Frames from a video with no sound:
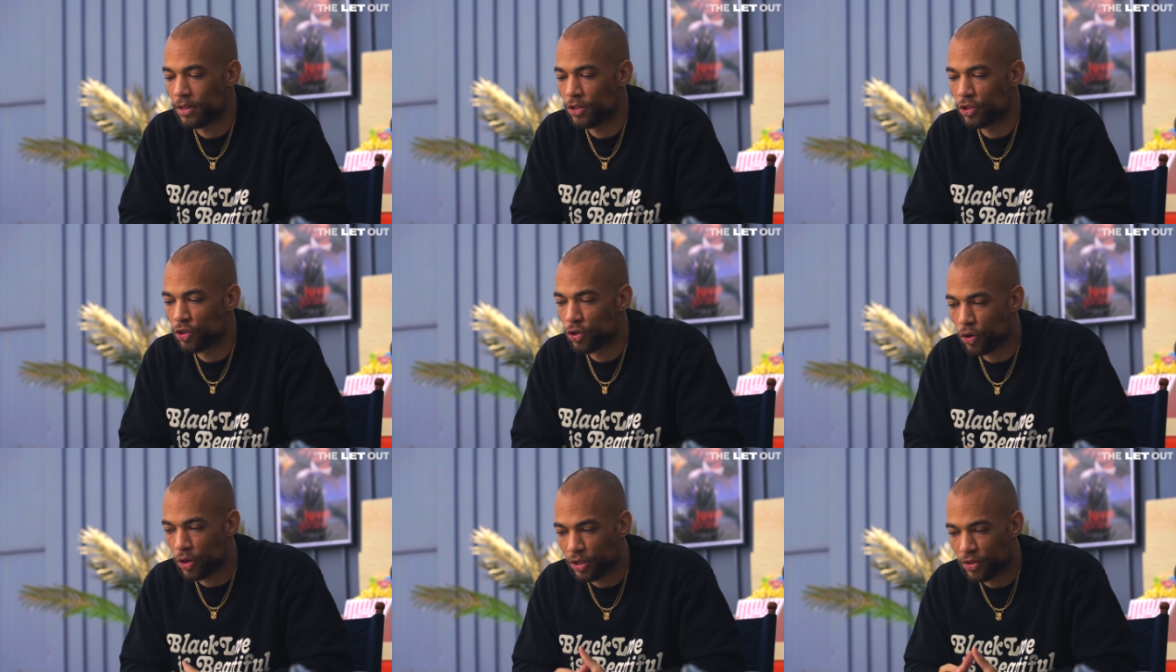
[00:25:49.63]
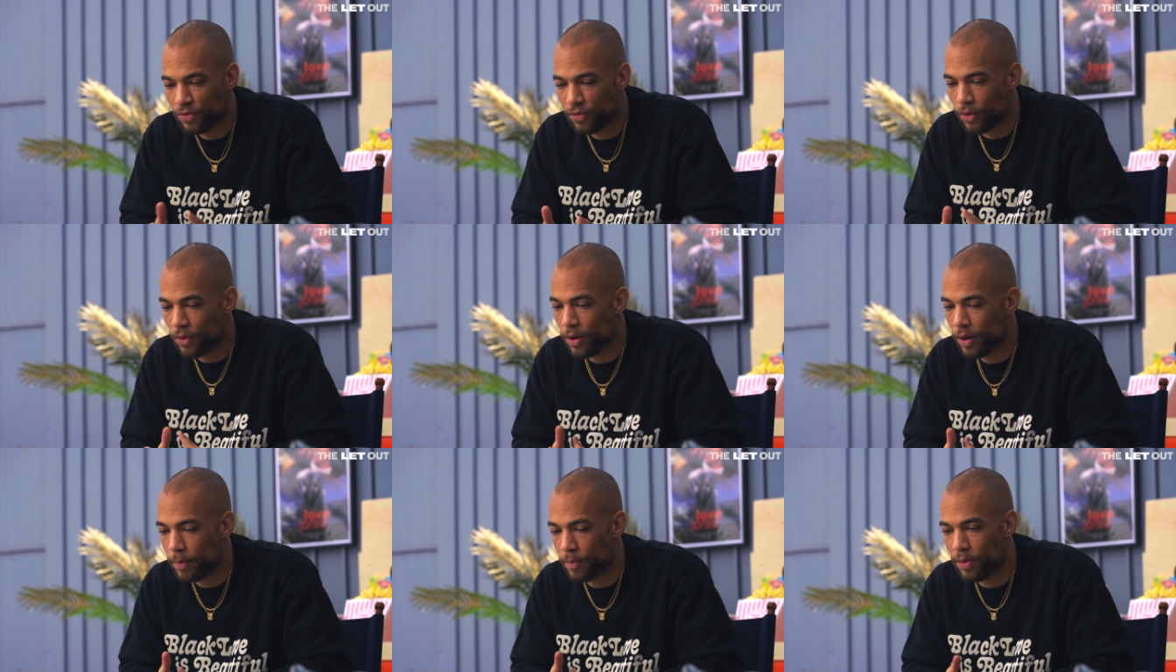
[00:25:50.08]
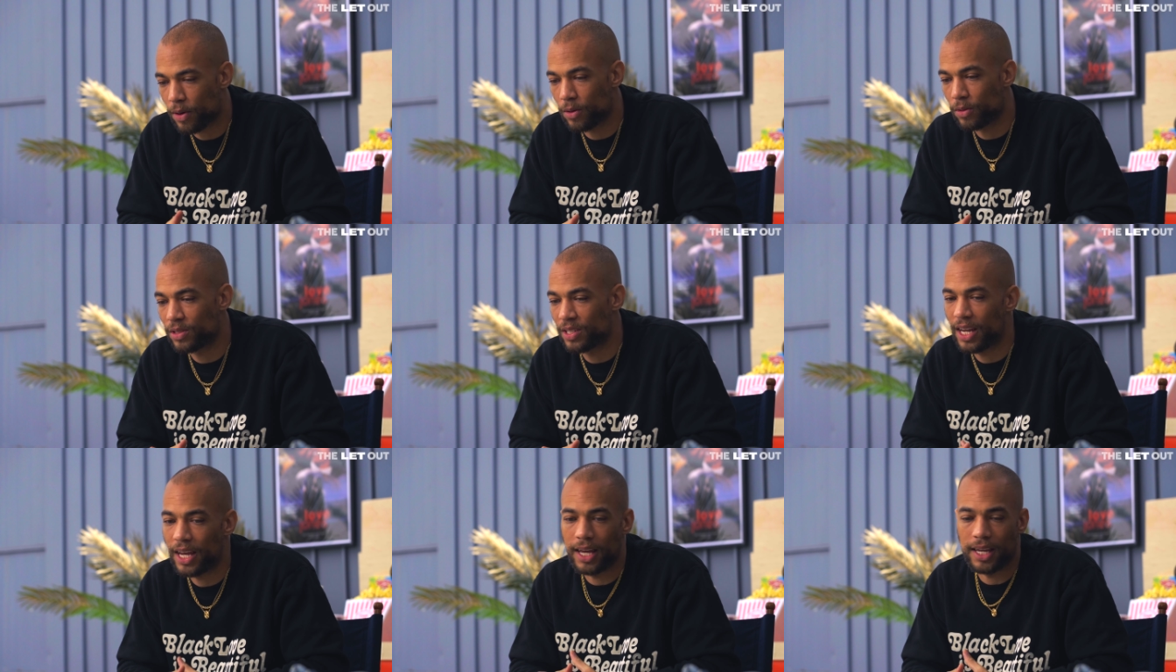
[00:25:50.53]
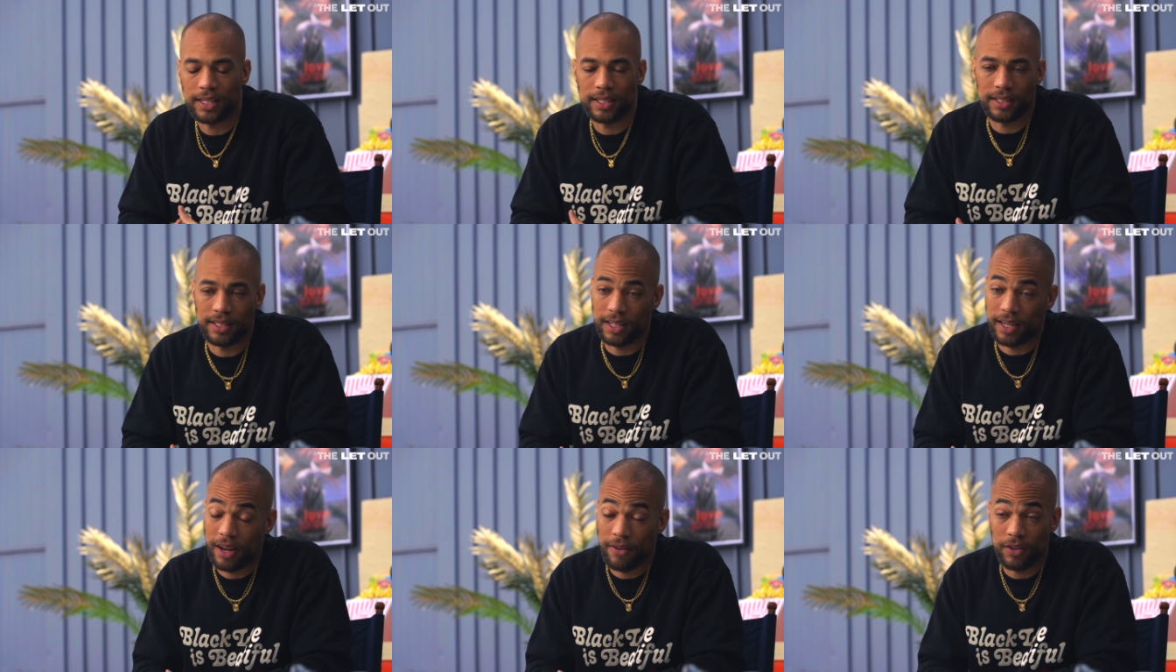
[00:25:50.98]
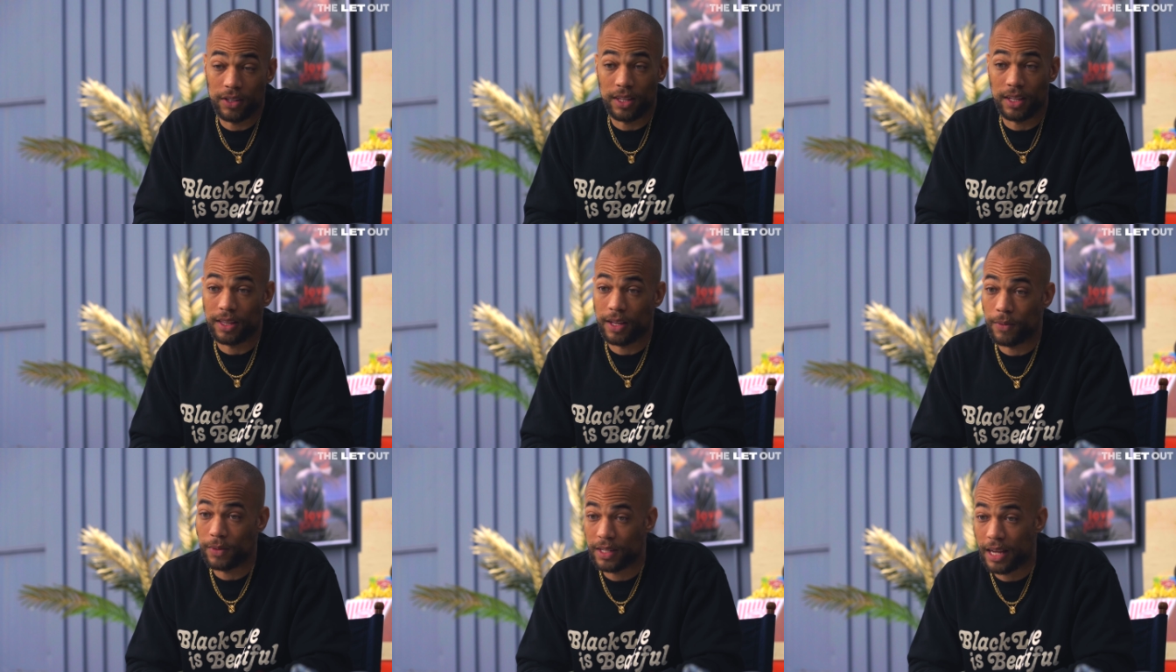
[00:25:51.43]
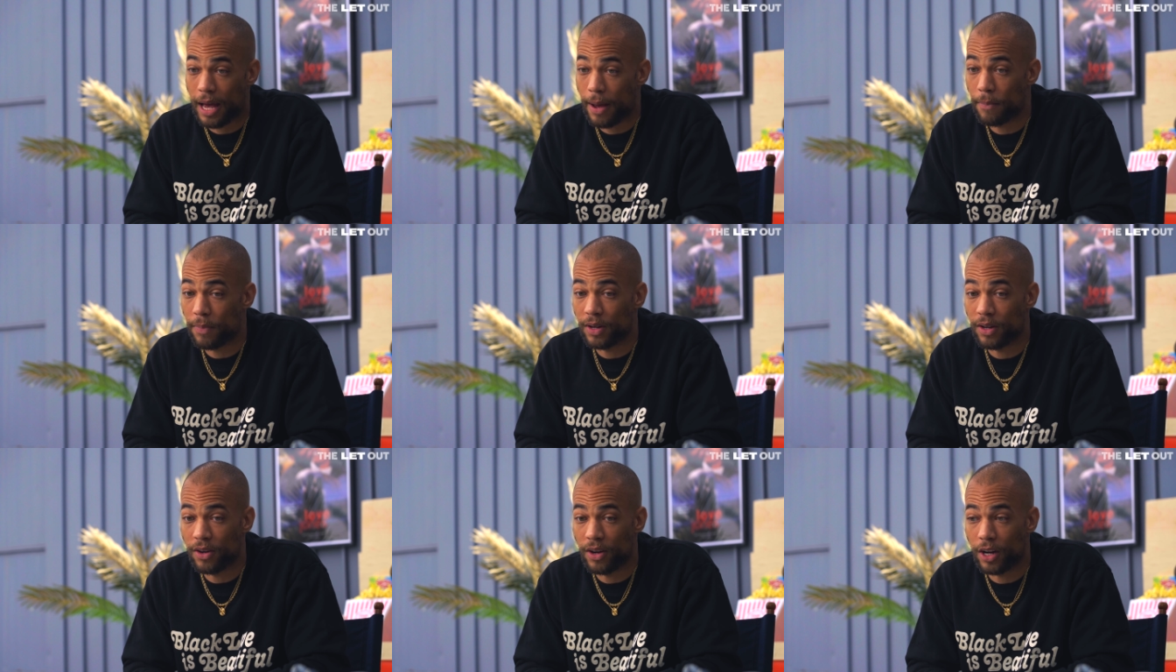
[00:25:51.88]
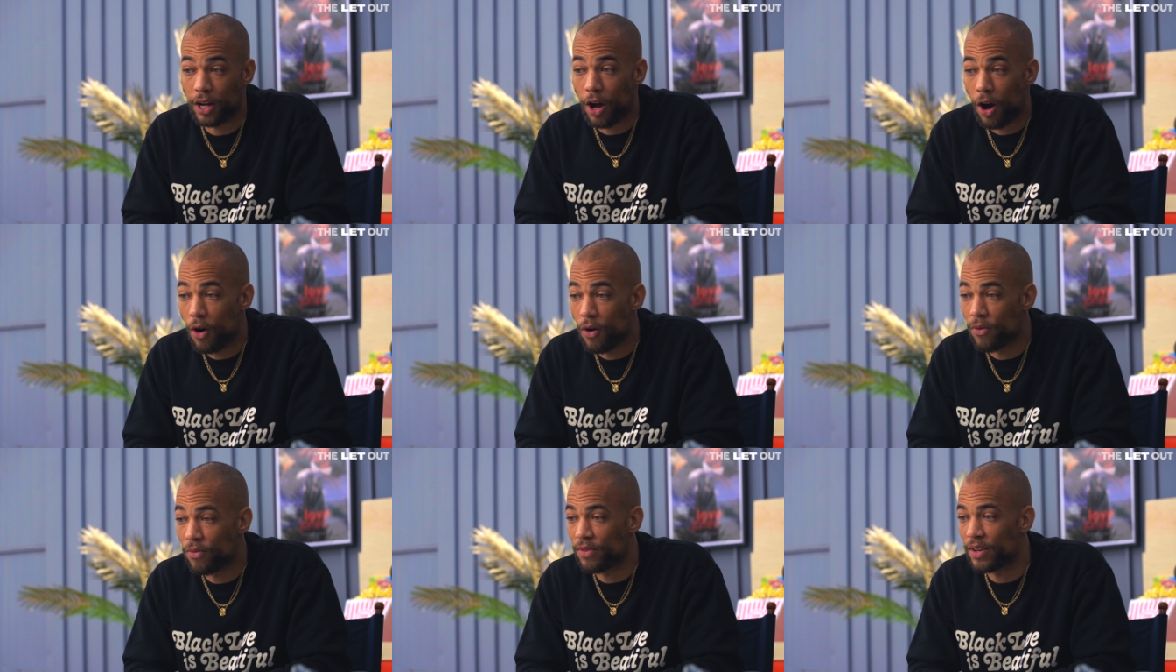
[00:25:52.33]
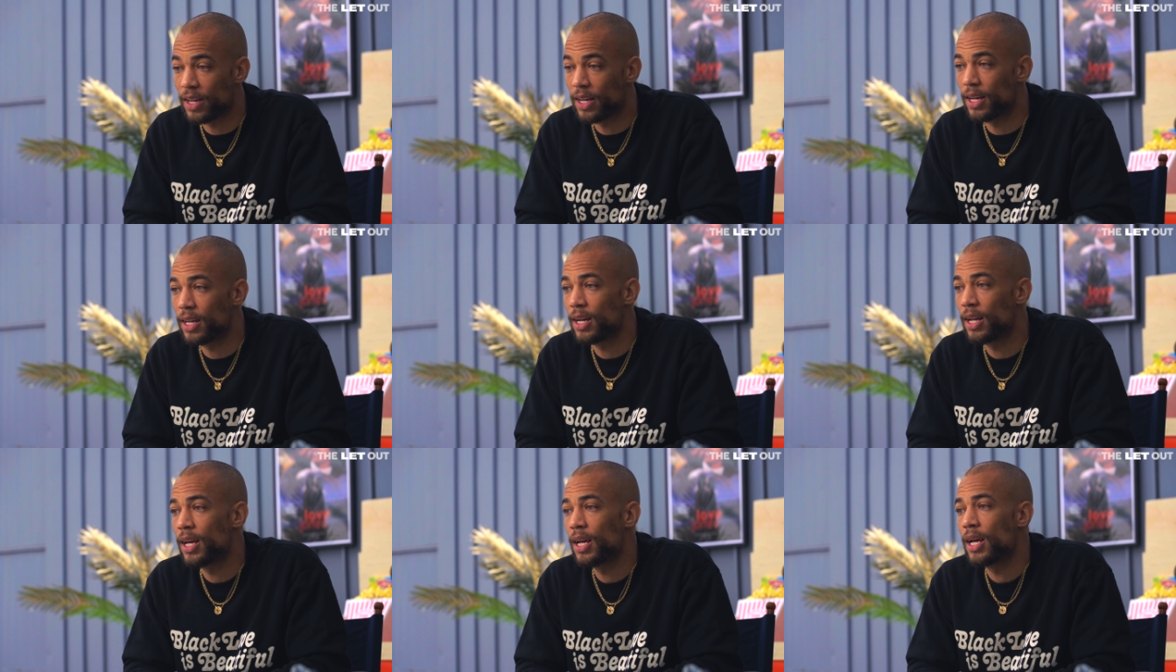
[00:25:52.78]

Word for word: George Floyd protests and everything that was happening during COVID.